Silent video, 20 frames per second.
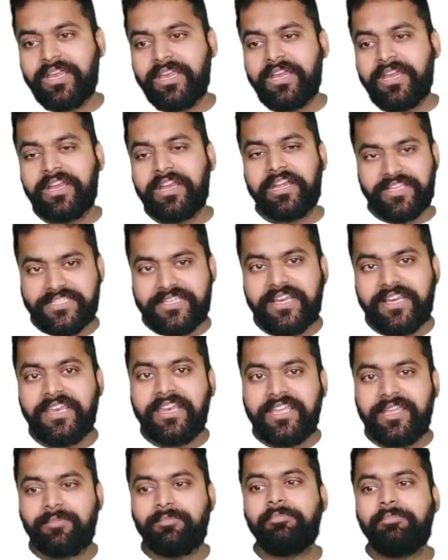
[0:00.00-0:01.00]
it is
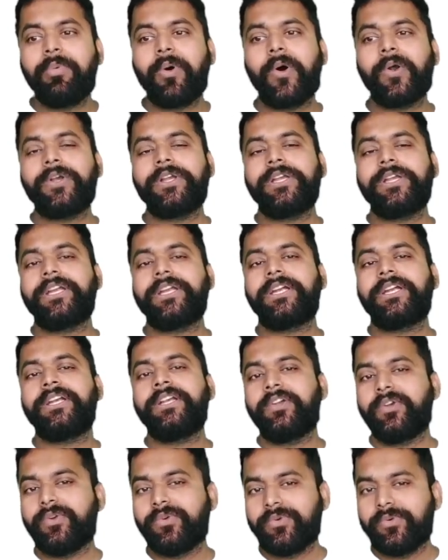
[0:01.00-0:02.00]
really important
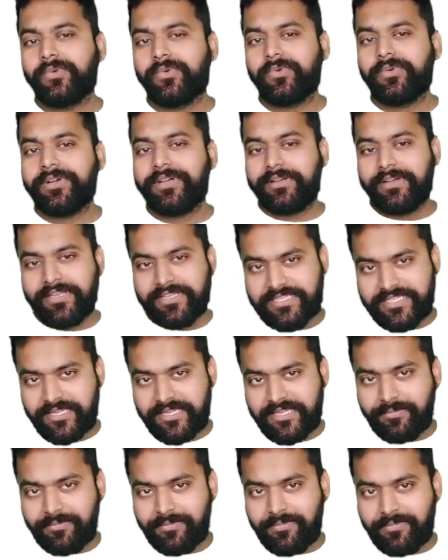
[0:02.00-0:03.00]
to
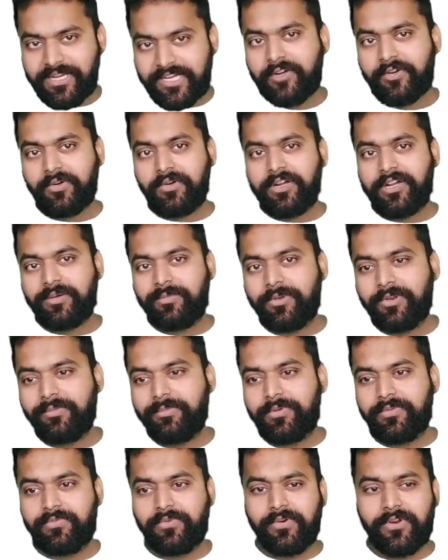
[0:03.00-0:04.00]
disable control W
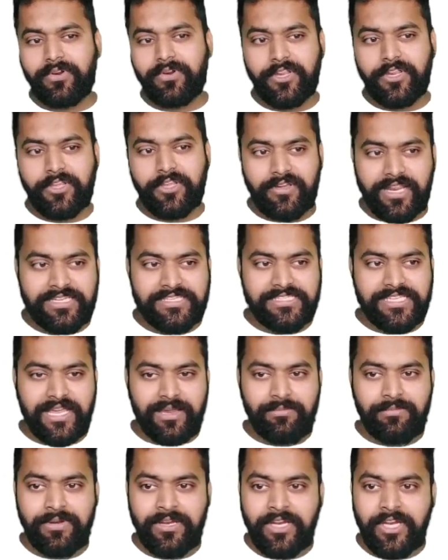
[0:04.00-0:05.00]
before your
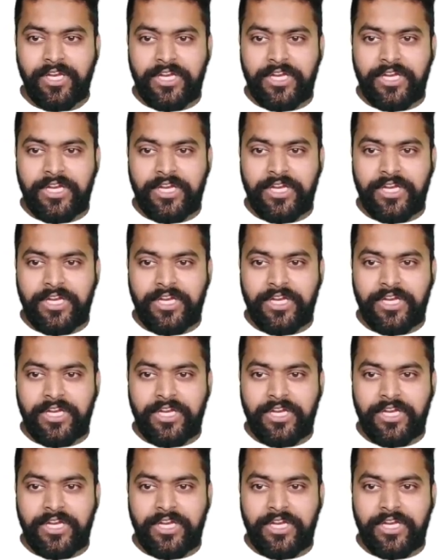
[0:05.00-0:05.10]
exam